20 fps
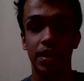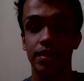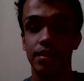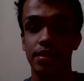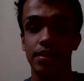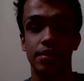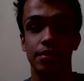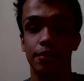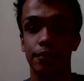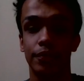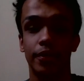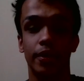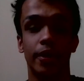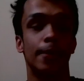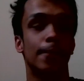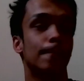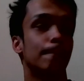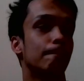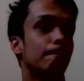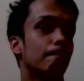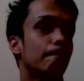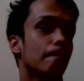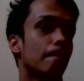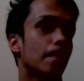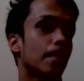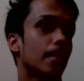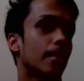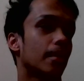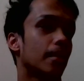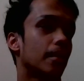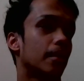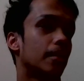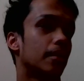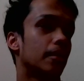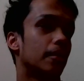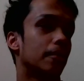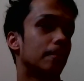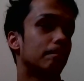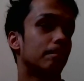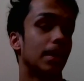pieces of art,
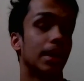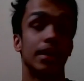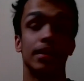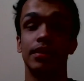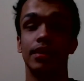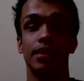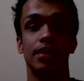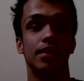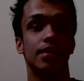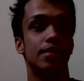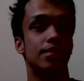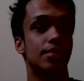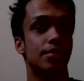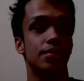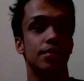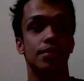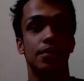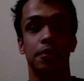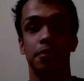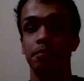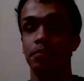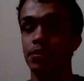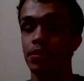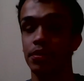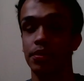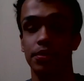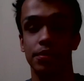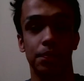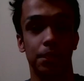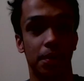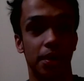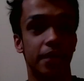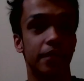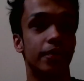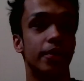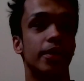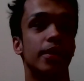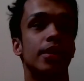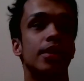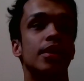paintings or sculptures,
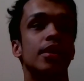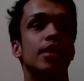whatever.